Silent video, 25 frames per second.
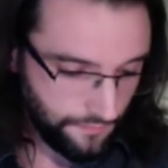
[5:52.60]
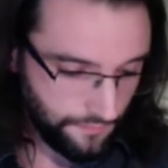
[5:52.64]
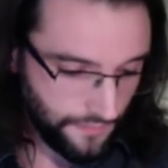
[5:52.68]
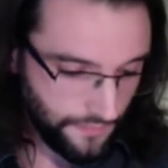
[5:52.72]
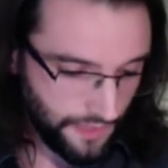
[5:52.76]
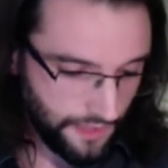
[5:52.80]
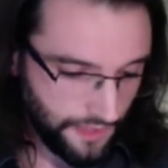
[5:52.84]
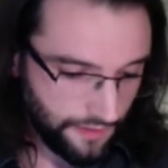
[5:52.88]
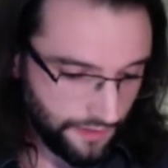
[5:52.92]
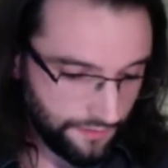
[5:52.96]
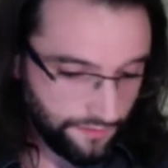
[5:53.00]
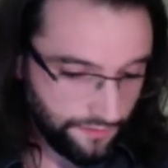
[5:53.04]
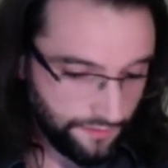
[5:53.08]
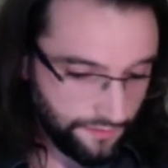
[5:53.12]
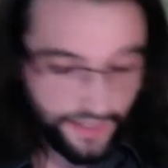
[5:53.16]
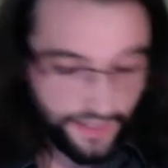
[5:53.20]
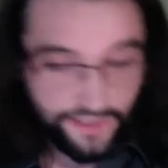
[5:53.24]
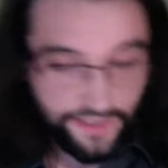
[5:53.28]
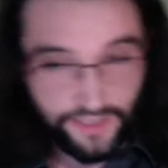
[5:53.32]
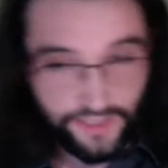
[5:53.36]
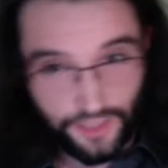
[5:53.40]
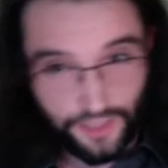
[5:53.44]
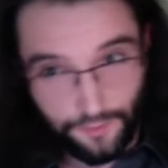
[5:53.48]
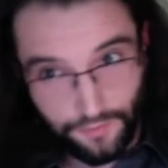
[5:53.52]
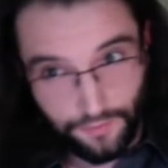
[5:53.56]
a
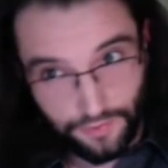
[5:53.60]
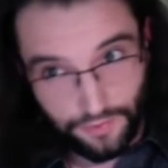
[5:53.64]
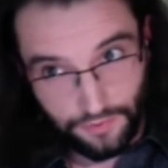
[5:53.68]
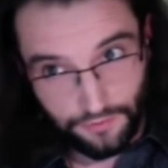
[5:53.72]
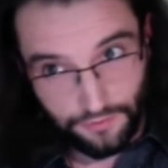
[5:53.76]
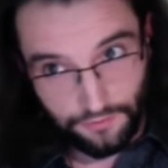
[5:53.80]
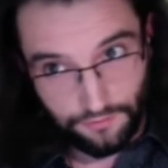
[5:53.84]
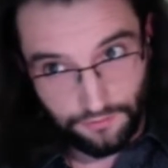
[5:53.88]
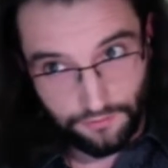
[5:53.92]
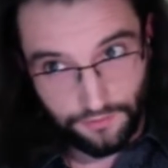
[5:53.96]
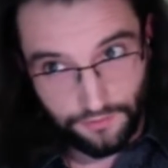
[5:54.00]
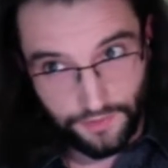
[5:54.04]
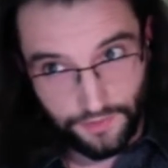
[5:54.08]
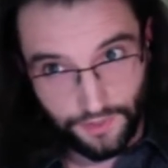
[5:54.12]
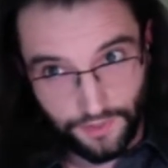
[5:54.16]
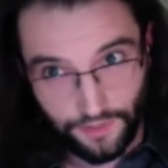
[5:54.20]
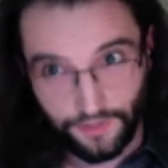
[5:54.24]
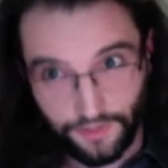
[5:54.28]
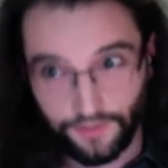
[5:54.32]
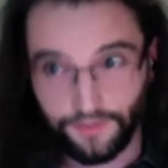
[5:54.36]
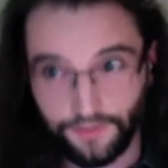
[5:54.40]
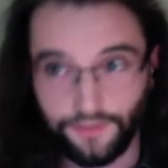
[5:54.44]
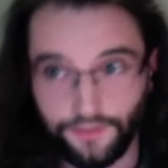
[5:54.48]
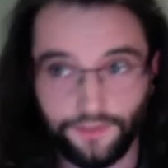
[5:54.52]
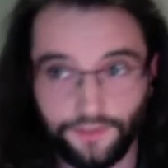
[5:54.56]
friendship.
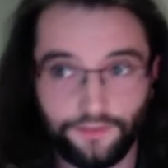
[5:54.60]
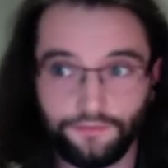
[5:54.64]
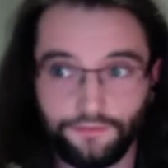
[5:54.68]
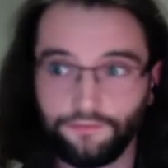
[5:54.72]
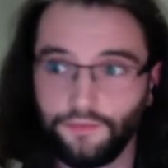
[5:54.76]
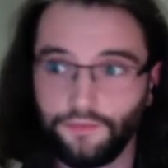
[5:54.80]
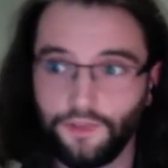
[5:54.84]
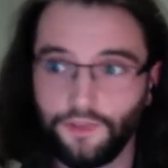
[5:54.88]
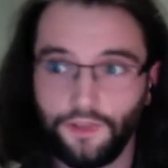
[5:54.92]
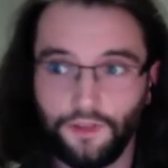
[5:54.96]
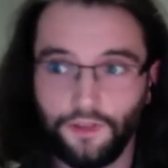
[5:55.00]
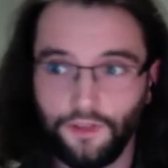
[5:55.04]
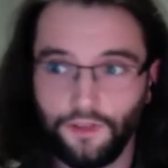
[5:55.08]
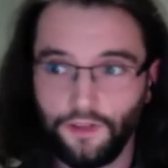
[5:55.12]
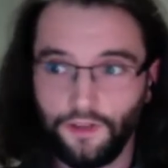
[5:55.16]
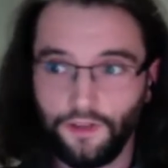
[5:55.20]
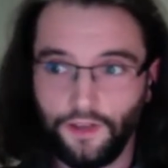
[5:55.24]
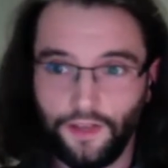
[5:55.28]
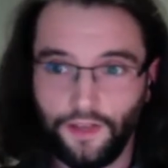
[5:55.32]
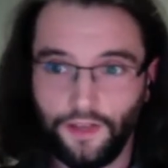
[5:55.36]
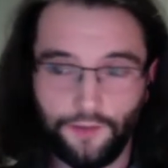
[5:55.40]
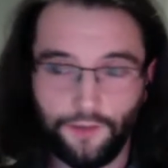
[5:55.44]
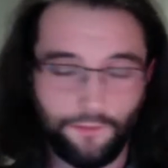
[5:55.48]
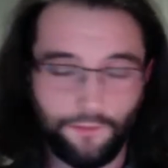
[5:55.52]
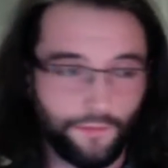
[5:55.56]
There's
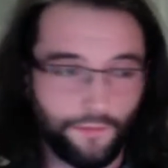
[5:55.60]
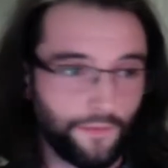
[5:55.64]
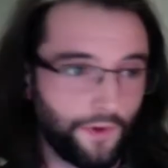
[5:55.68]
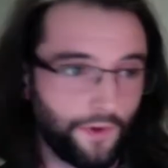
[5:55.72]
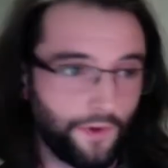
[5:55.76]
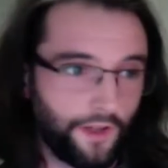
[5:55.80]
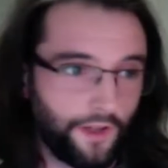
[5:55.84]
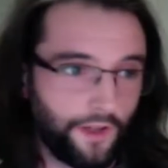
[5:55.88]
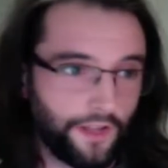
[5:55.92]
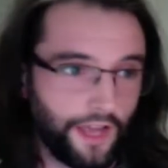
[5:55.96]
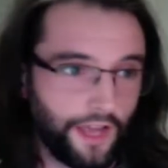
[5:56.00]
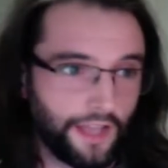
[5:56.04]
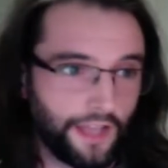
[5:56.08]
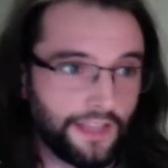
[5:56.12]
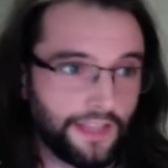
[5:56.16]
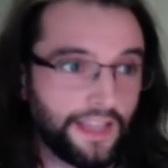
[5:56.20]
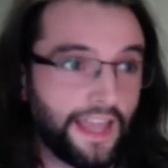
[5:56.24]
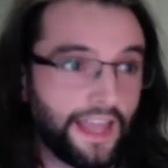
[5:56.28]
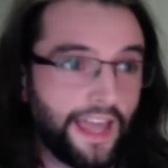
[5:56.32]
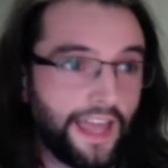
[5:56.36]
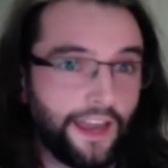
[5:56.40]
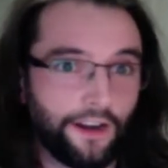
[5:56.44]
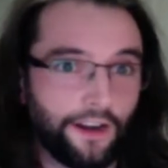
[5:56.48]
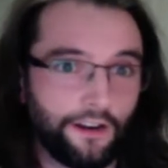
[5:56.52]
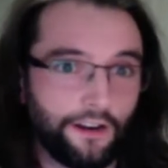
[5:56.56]
a
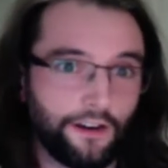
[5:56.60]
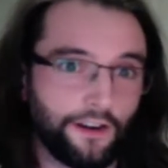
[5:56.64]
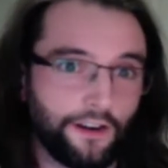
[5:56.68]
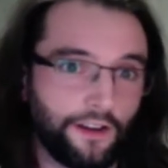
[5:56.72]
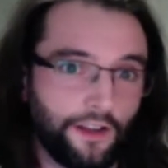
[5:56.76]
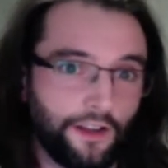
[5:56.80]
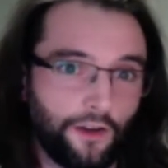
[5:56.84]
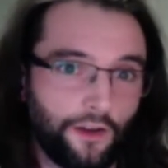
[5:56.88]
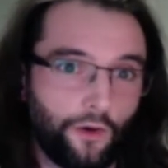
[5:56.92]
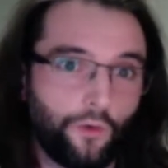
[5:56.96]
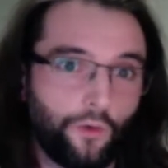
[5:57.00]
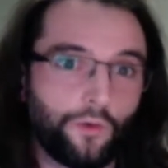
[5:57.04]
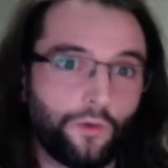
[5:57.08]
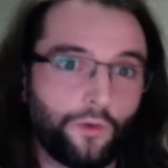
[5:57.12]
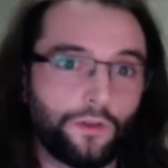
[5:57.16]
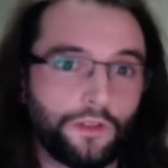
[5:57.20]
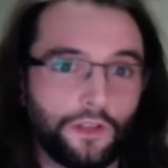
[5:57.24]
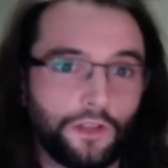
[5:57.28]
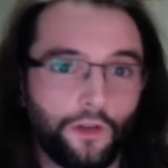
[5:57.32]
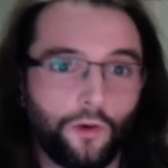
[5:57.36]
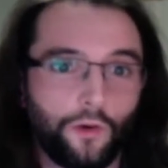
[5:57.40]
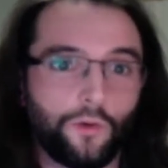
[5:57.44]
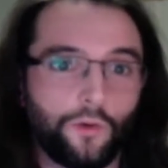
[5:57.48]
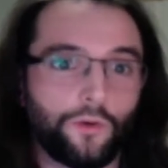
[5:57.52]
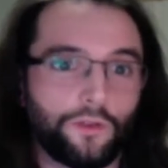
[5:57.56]
layer, a whole
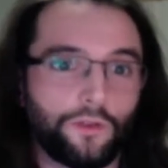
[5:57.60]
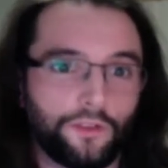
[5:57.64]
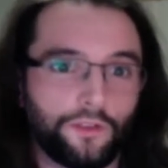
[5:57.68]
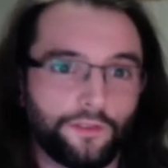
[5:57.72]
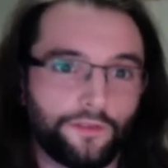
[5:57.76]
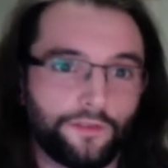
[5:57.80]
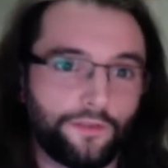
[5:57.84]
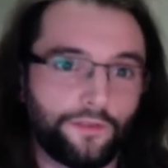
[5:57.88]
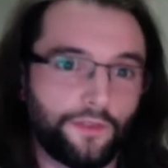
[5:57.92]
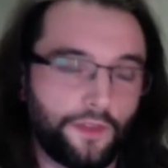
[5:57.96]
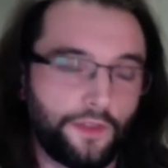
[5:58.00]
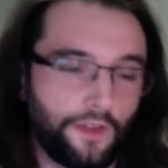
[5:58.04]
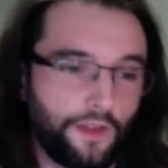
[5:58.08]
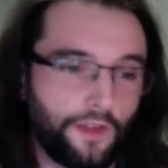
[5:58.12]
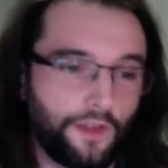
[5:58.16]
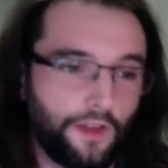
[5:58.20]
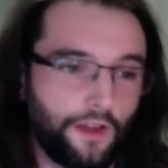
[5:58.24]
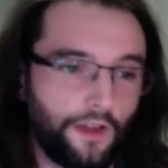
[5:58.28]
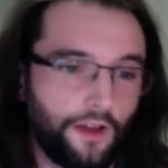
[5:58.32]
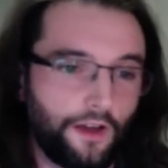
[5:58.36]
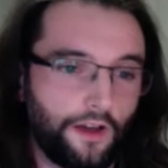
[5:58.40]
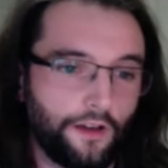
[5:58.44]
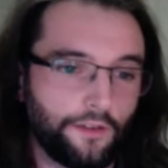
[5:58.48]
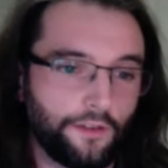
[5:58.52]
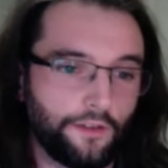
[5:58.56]
load of
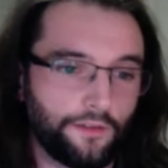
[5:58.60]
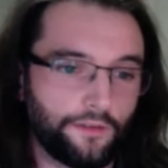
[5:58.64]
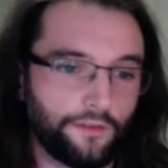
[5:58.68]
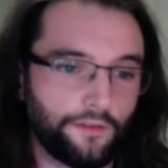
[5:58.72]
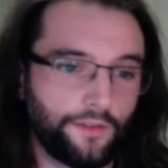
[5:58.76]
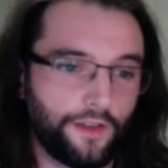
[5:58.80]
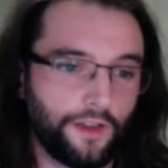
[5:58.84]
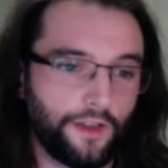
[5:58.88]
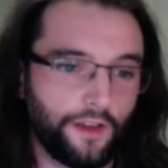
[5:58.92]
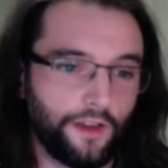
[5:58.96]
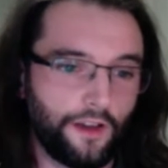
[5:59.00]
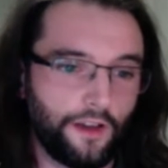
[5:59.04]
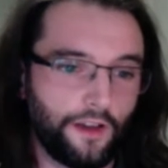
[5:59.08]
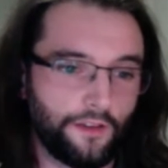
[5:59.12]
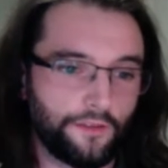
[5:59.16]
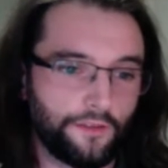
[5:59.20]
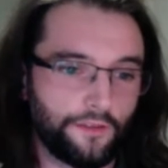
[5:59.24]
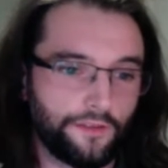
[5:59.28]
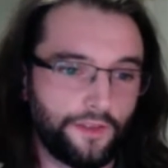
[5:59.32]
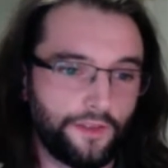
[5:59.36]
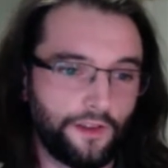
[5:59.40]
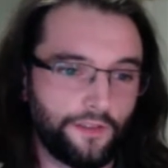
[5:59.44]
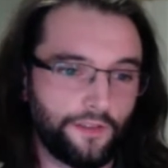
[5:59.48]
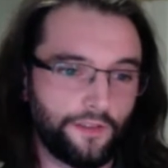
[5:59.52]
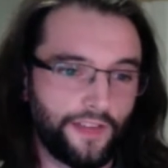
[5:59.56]

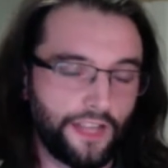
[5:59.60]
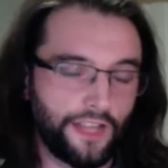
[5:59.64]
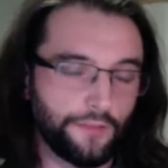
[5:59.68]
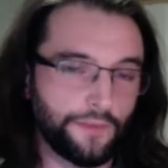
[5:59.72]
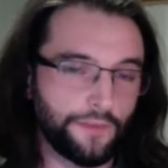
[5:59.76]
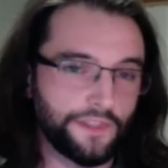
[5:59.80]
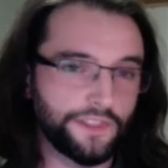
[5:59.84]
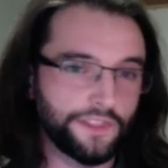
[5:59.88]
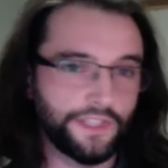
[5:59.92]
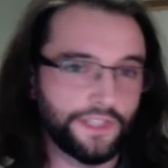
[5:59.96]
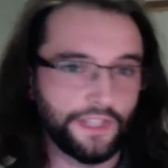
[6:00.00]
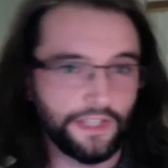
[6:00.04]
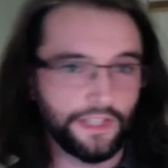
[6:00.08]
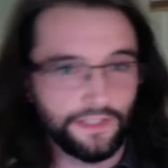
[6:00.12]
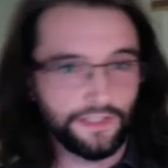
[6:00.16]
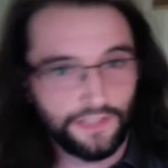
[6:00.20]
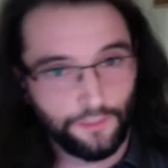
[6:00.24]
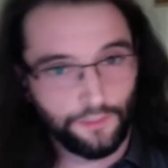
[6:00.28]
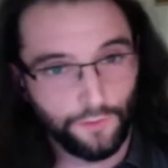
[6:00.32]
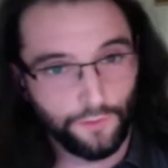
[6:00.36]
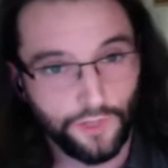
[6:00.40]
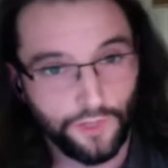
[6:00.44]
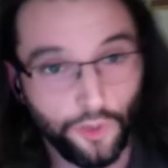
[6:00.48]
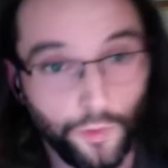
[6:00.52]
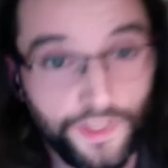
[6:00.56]
elements to this
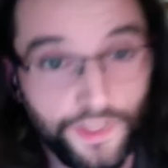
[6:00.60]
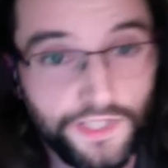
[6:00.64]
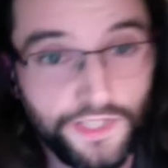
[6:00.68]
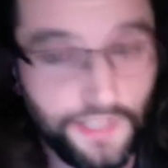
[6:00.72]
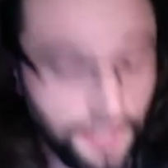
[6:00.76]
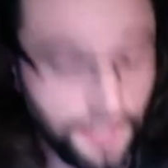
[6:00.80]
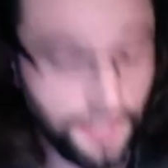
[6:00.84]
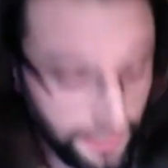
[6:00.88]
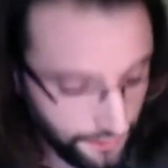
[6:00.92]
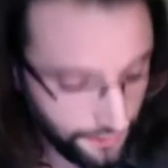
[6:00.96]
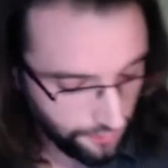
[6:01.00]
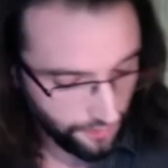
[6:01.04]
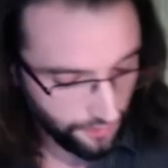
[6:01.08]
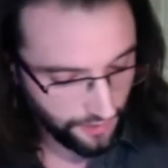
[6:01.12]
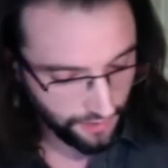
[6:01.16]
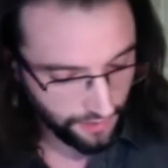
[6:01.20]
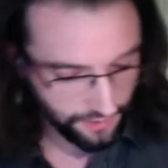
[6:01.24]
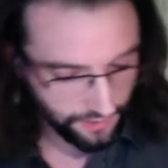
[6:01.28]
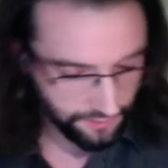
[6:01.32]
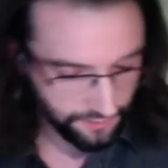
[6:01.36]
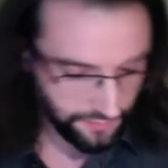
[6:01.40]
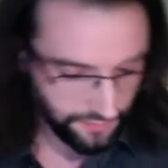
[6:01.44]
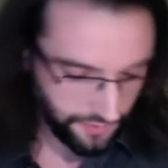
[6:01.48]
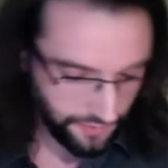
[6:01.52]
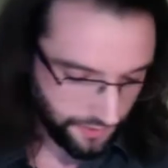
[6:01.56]
that we'll go into later
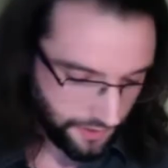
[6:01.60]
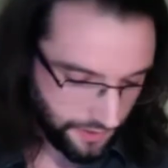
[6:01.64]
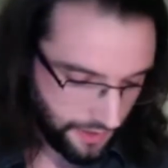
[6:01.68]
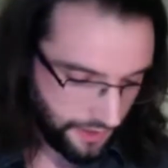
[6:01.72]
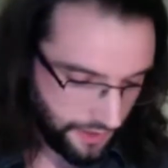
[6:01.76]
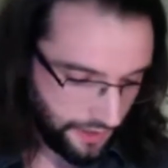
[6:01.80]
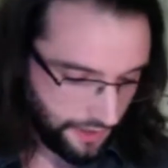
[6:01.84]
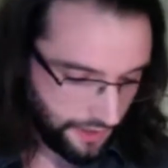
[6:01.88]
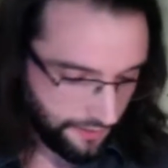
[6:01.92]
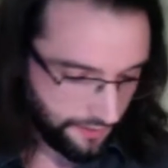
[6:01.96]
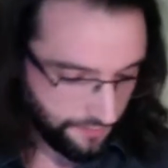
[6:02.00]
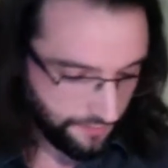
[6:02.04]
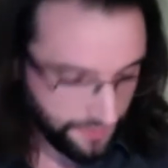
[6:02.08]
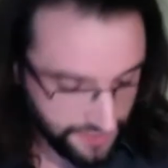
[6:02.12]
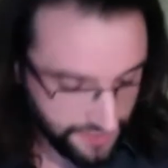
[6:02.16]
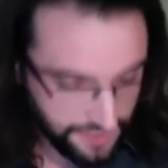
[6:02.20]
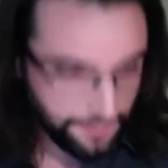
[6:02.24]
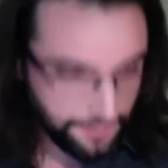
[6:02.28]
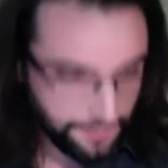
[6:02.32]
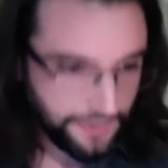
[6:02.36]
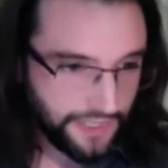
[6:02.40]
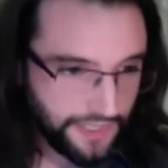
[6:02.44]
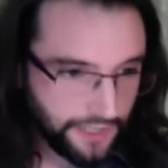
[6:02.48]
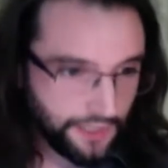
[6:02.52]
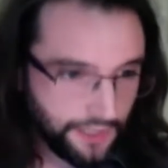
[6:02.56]
on. But for this
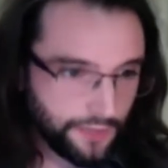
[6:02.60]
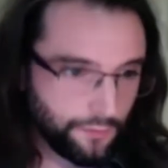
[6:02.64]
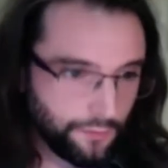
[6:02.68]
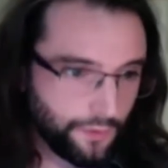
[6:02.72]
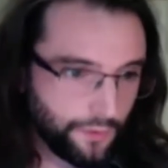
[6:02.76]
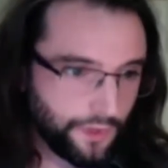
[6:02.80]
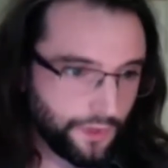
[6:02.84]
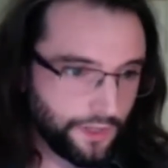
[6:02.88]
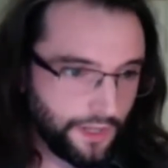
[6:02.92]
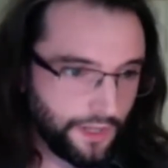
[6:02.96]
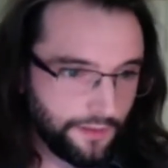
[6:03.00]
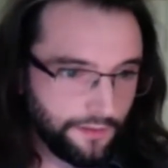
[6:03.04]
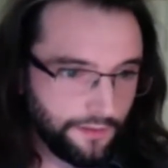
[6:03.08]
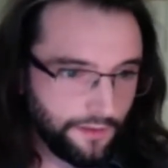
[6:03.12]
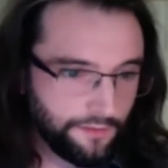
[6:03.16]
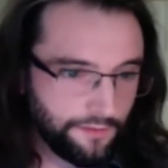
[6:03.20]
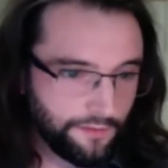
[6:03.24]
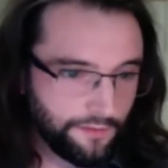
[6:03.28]
particular one, I'm